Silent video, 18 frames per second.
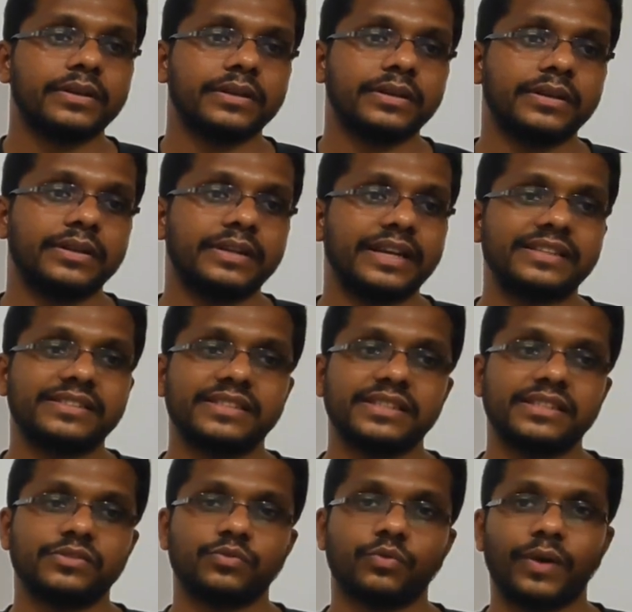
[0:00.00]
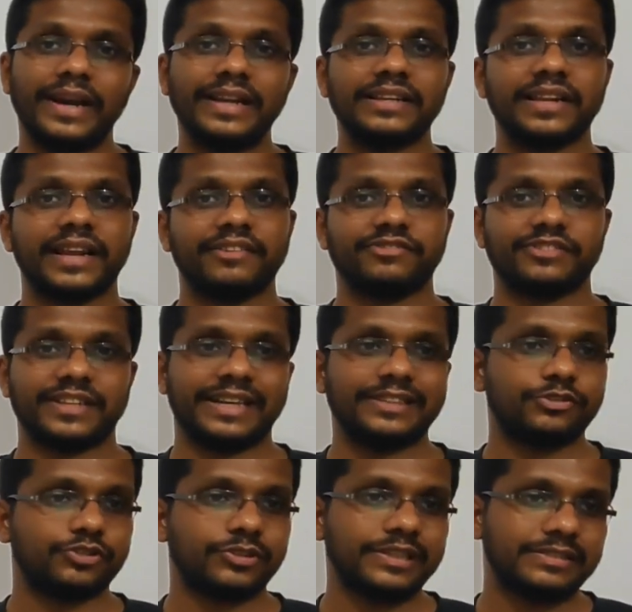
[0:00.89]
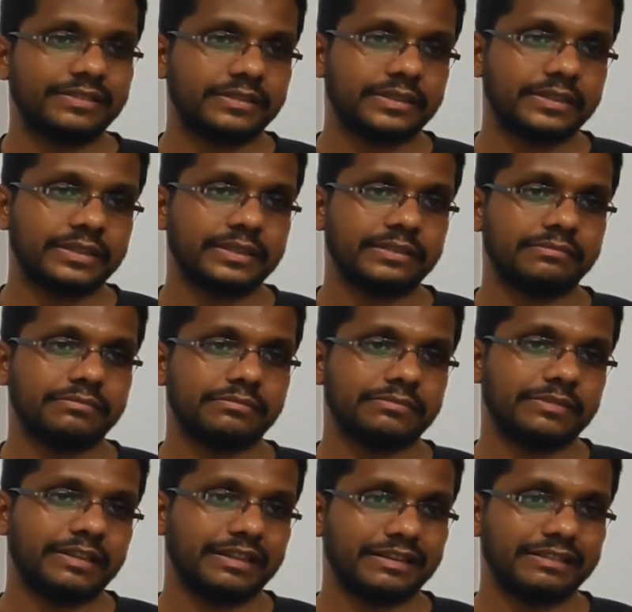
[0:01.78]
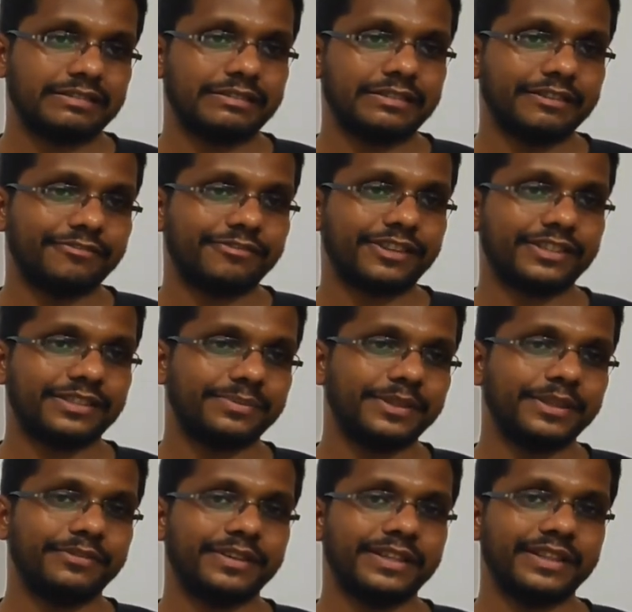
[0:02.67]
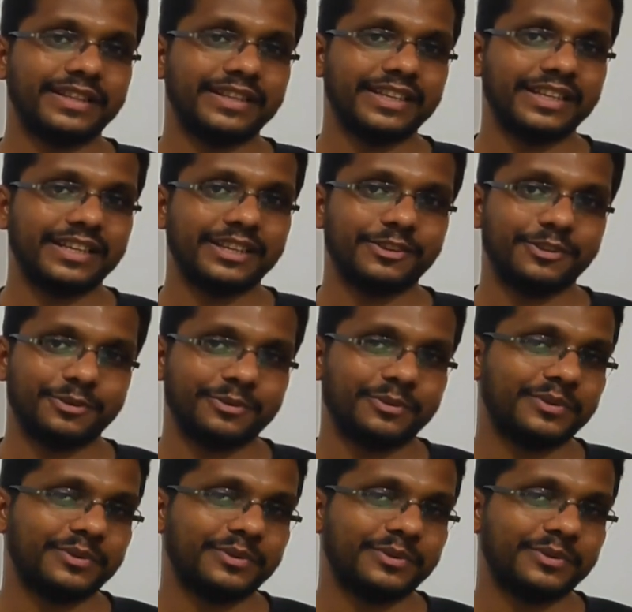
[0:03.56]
Next is wildlife sanctuaries. There is difference between the